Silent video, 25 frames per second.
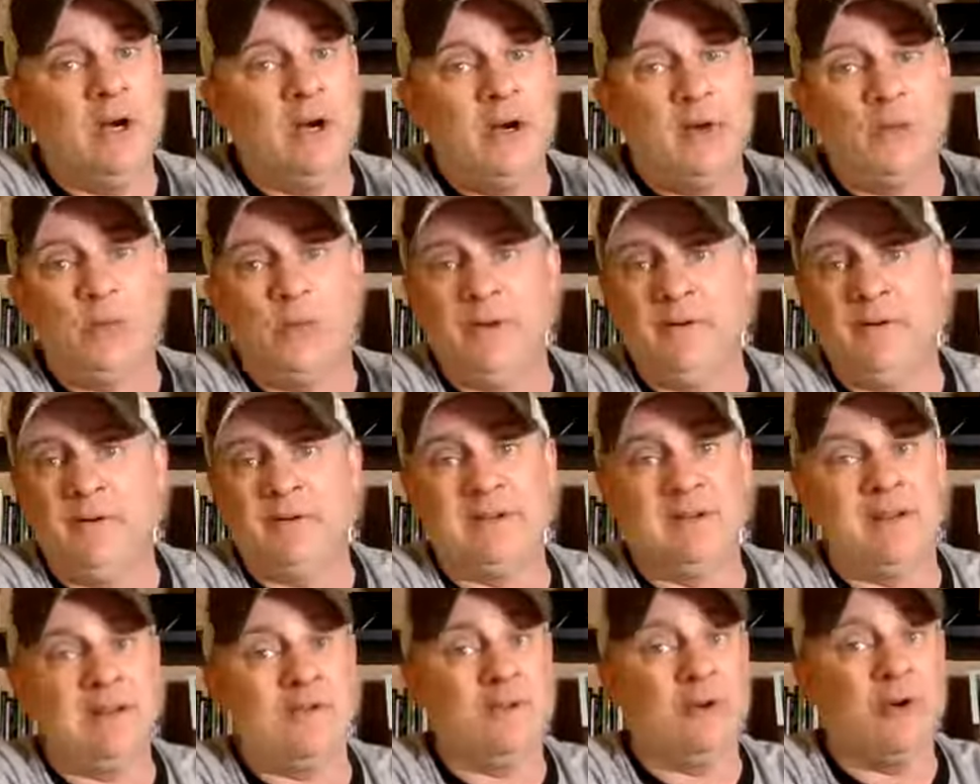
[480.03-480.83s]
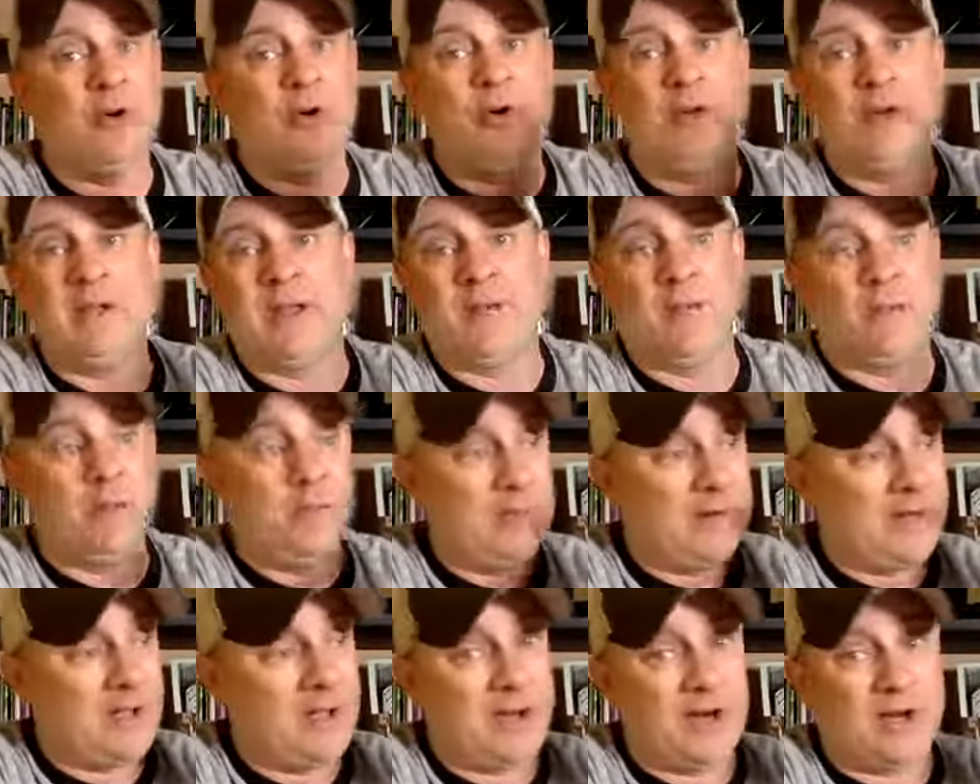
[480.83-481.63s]
We would have done the whole game. We
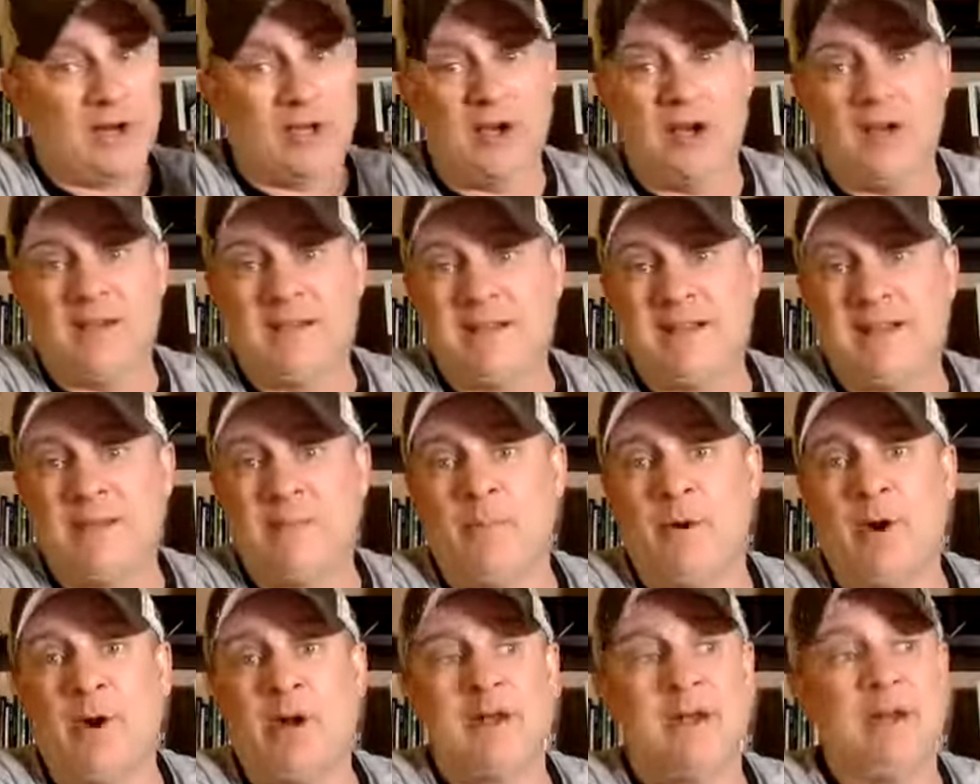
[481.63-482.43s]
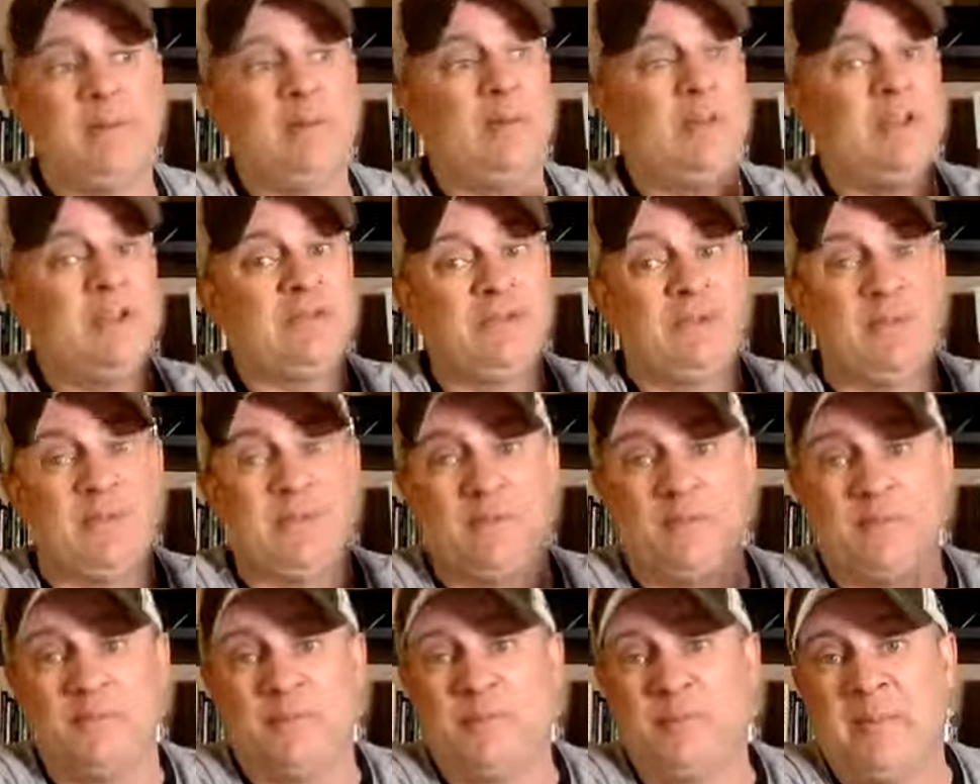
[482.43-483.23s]
would have done a content marketing class. We
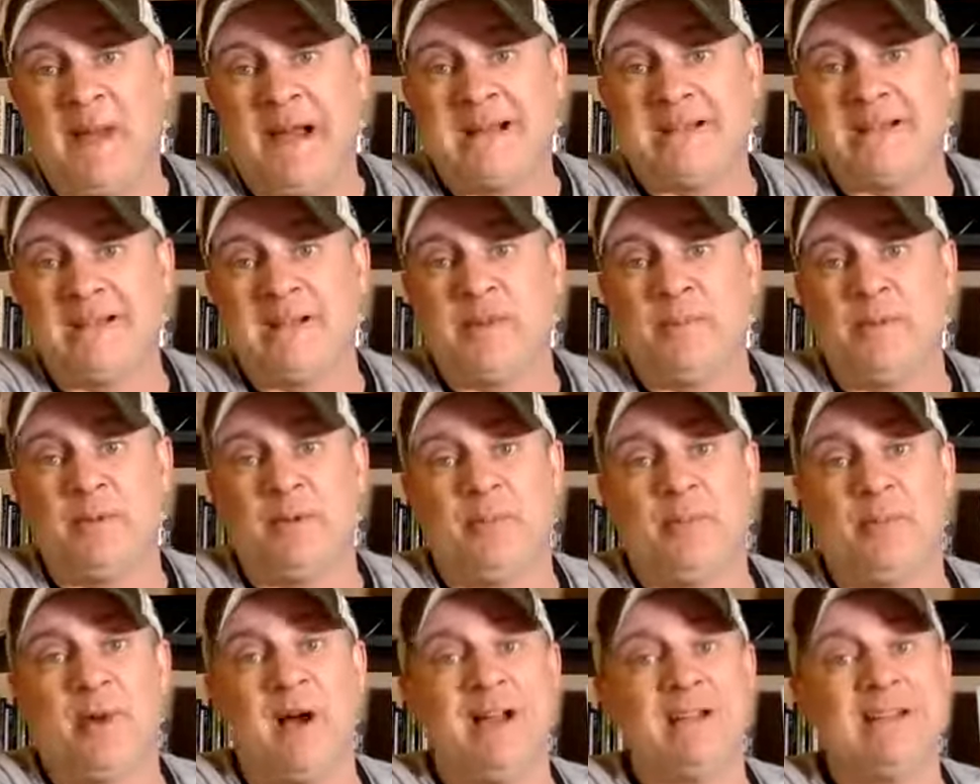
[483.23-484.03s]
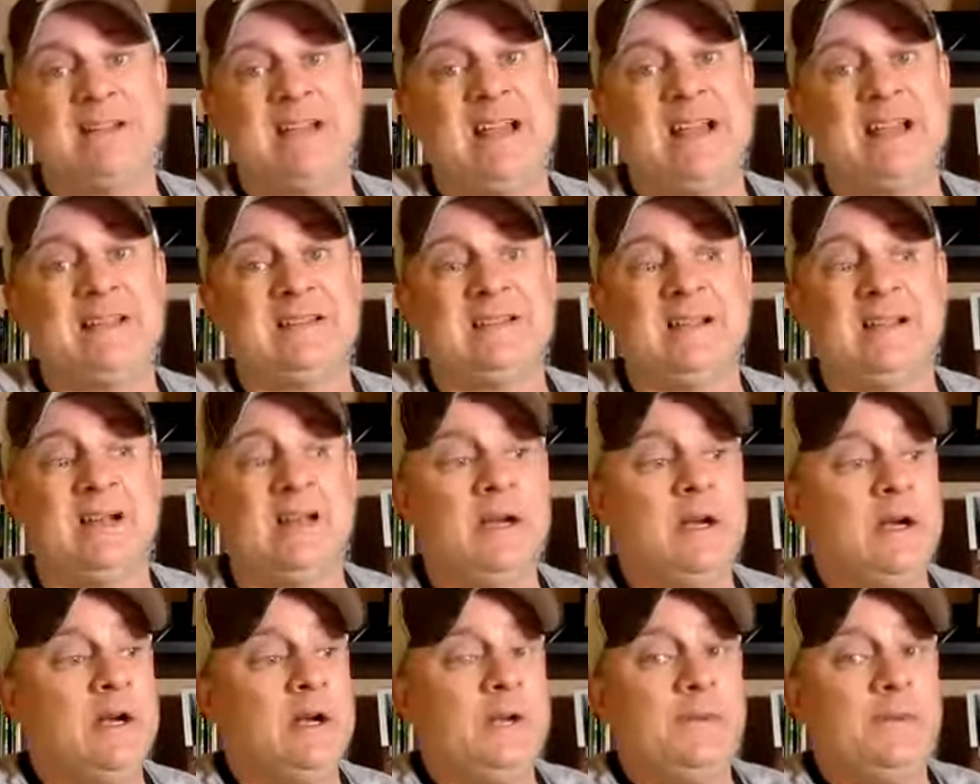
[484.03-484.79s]
would have backed it up with a podcasting.